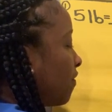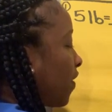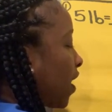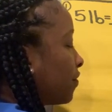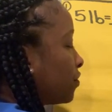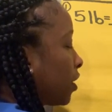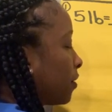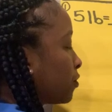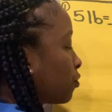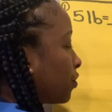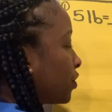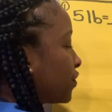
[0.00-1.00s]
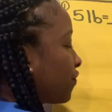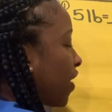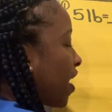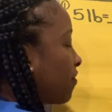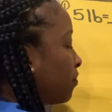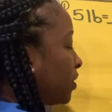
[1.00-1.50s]
5 times 1 is
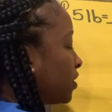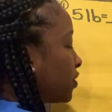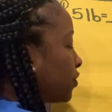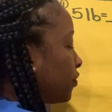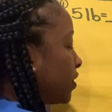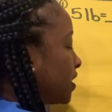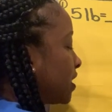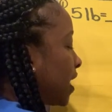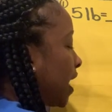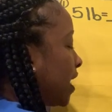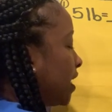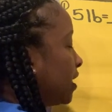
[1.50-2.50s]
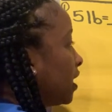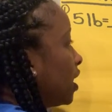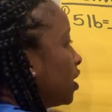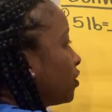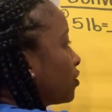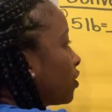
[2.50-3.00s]
5 plus 3 is 8.
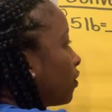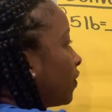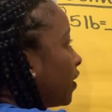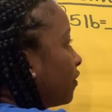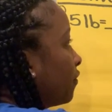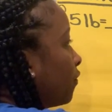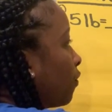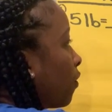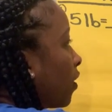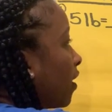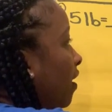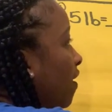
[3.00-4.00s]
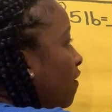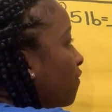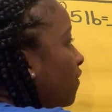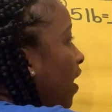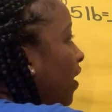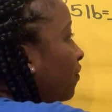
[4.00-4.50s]
So therefore,
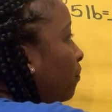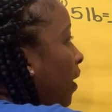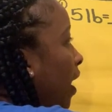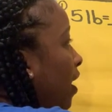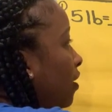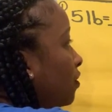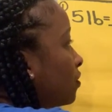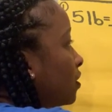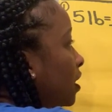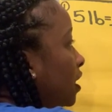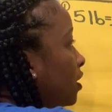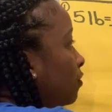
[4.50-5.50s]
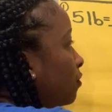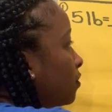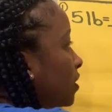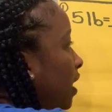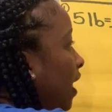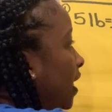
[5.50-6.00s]
5 pounds equals
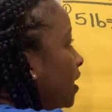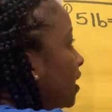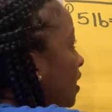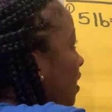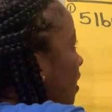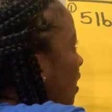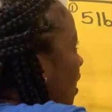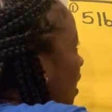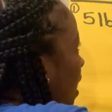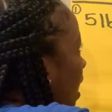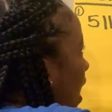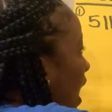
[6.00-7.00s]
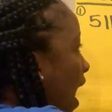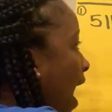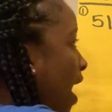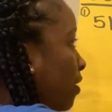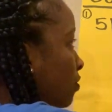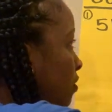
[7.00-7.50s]
80
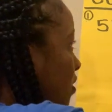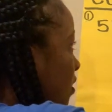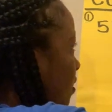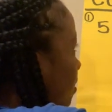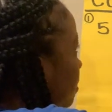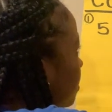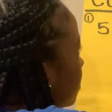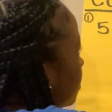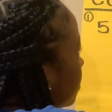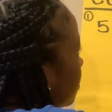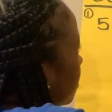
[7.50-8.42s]
ounces.